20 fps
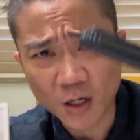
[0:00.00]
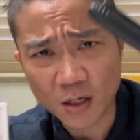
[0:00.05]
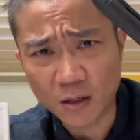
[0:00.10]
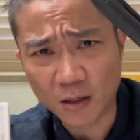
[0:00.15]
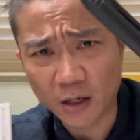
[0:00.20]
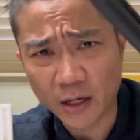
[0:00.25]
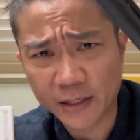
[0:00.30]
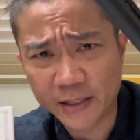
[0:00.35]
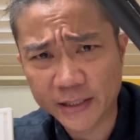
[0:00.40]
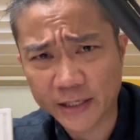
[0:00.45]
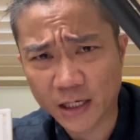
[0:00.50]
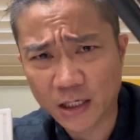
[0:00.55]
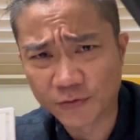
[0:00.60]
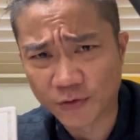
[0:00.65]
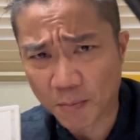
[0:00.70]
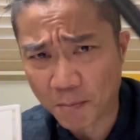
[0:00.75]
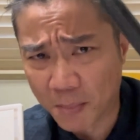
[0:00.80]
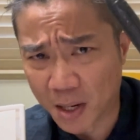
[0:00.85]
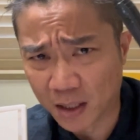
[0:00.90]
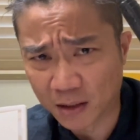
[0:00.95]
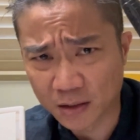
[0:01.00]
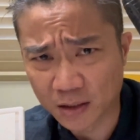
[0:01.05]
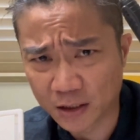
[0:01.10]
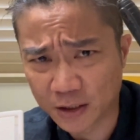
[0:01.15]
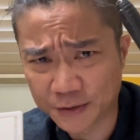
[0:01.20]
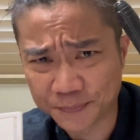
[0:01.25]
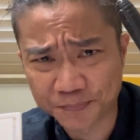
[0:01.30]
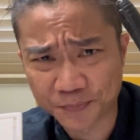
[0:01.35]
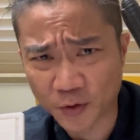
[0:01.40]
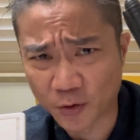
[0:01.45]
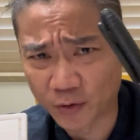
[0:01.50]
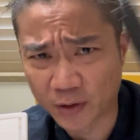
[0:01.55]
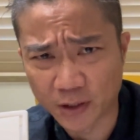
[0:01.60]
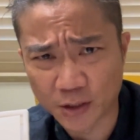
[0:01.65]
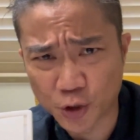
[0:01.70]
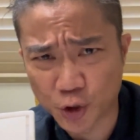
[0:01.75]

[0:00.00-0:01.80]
any kind of a marker, all right,